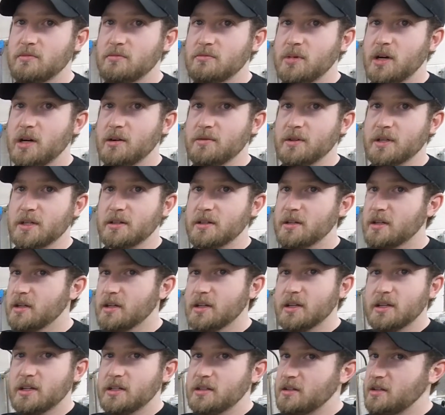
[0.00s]
perfect
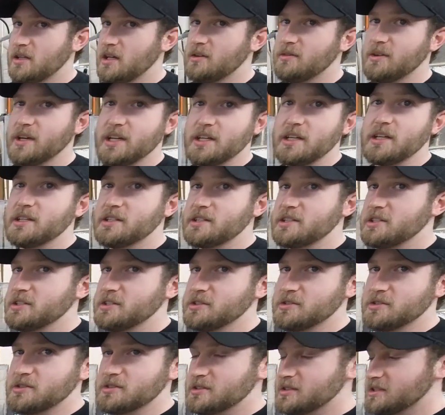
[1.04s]
I don't have any
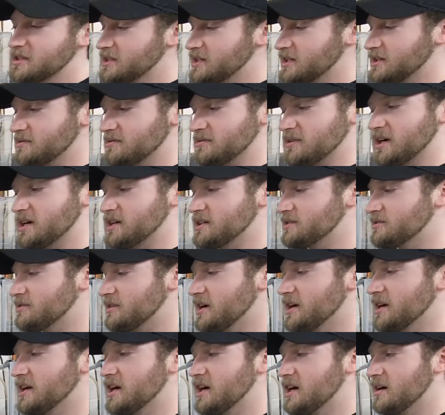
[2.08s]
issues it fires
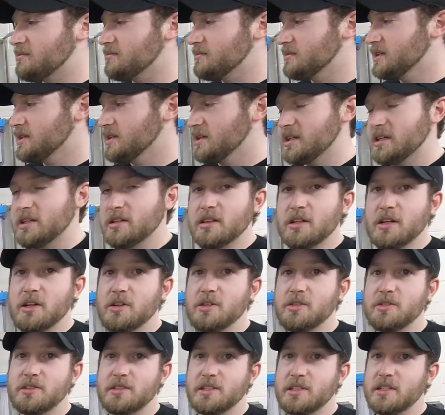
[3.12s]
right up it
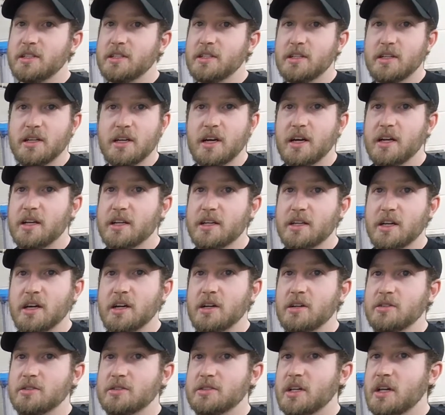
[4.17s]
loads it and it
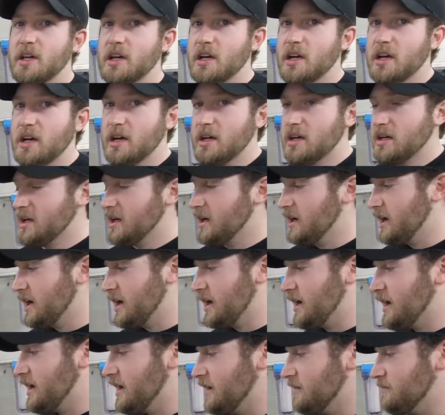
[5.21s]
goes
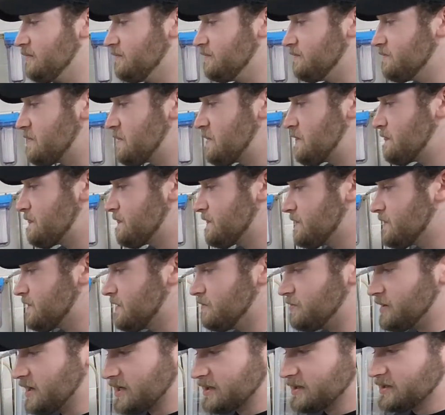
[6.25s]
um,
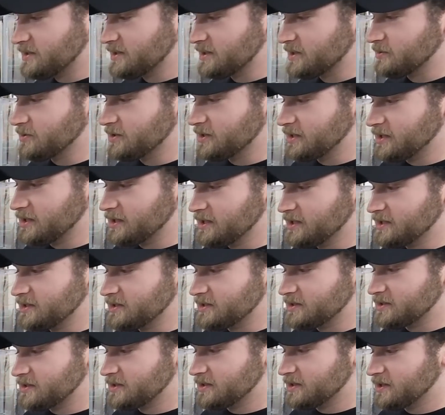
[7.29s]
the biggest thing with it
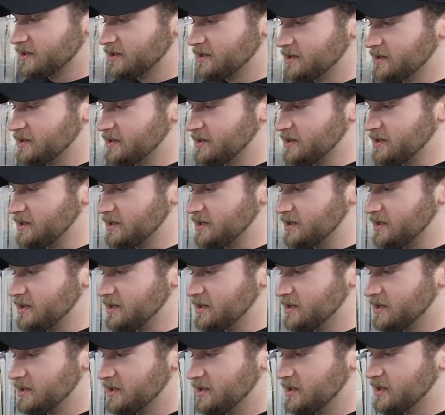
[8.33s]
is the
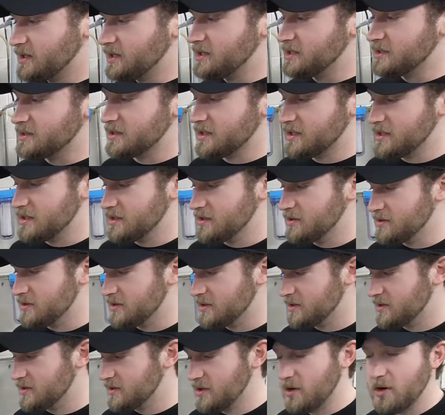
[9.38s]
ease that it
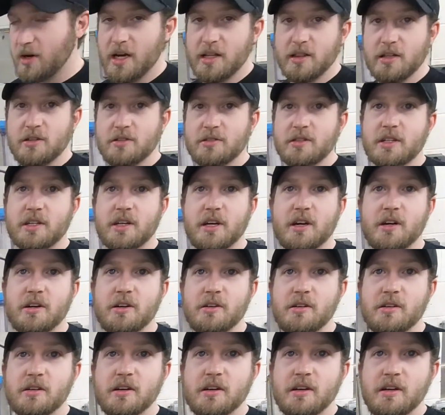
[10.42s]
uses so I load the
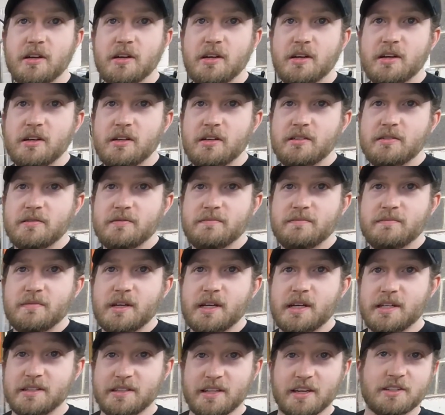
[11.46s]
code
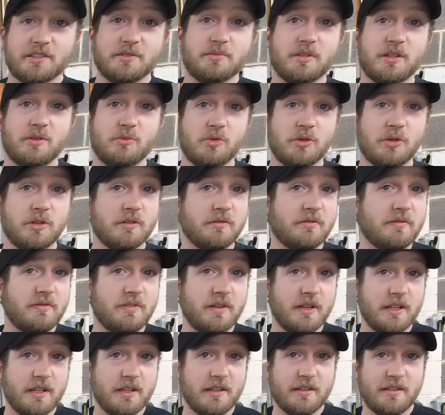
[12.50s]
it tells me will it
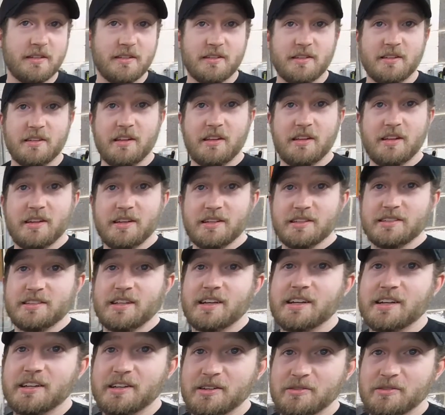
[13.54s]
fit it's not going